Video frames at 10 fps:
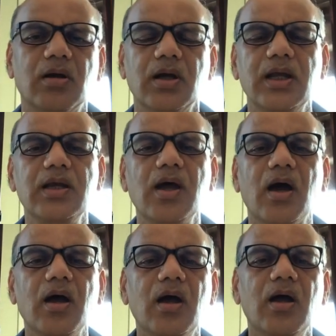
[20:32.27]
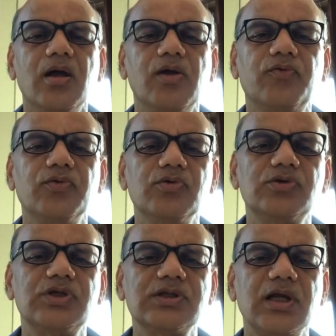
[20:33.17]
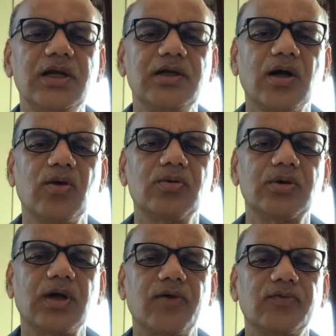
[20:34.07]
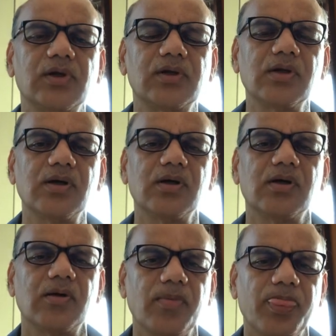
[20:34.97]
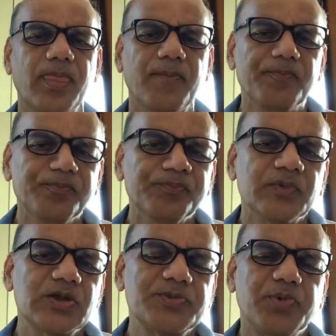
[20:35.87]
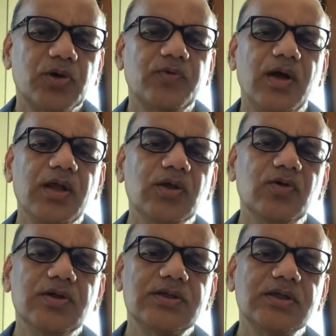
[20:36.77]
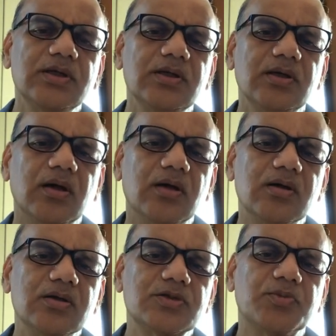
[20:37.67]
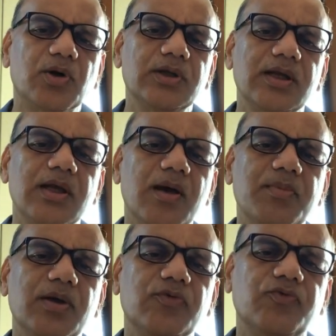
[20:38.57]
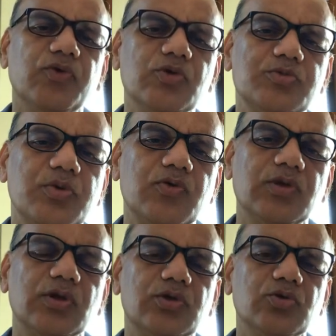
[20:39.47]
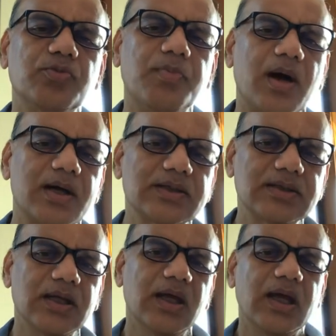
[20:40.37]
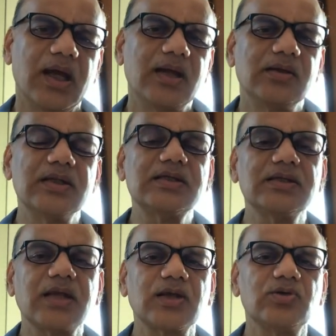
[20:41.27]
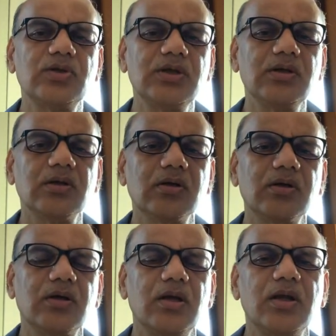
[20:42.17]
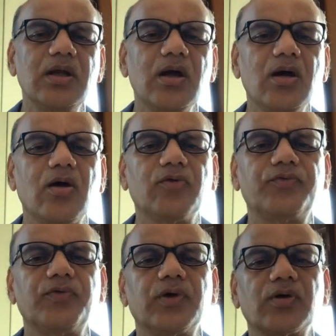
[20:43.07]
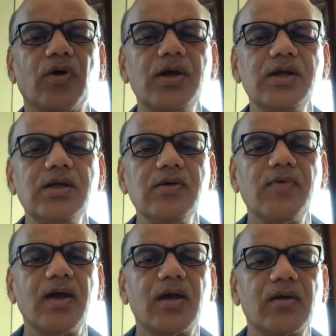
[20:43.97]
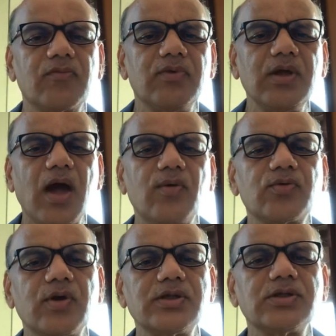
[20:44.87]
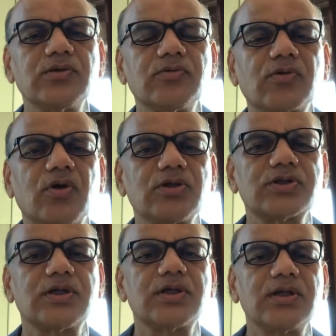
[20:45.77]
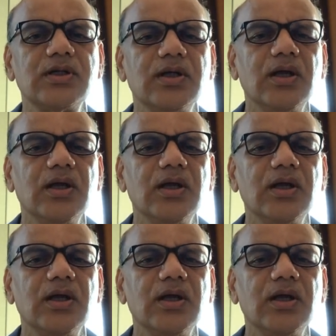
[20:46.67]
area. If you chisel it out after the spot welding, you will see a small area being fused between the two parts, and this is actually a area of quality where we have to achieve constantly